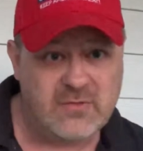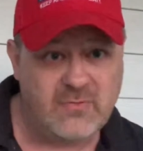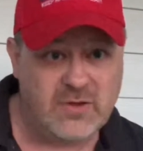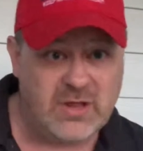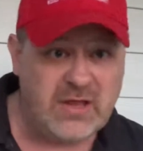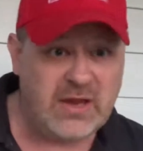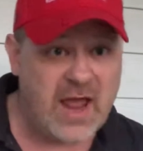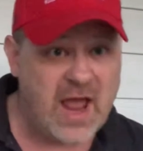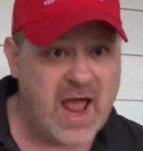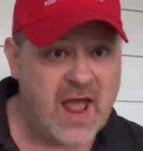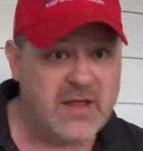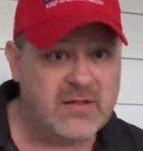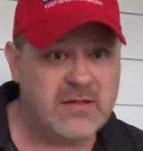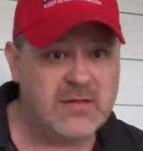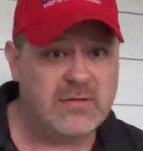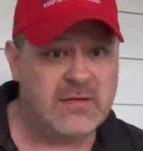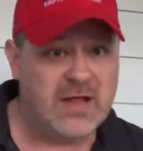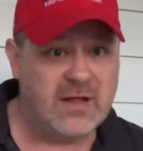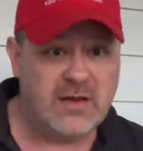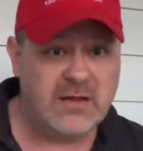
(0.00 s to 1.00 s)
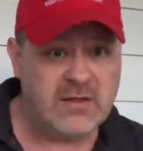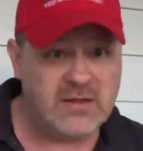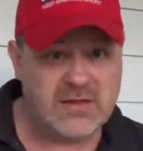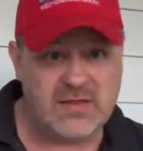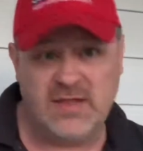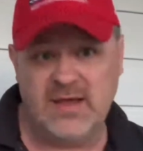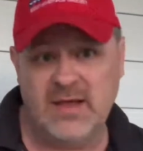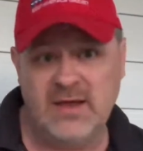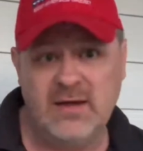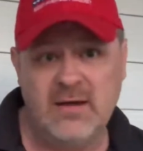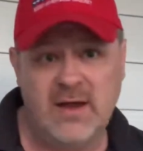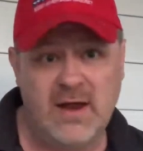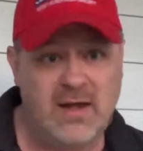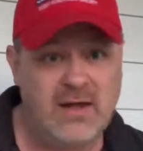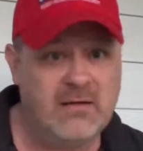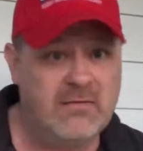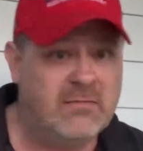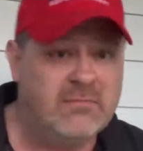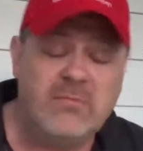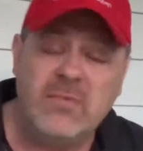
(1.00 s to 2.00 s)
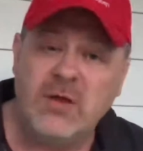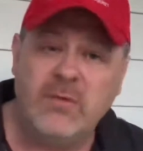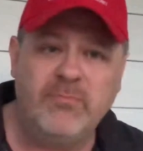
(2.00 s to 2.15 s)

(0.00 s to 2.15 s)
which he has, and it's a sin, and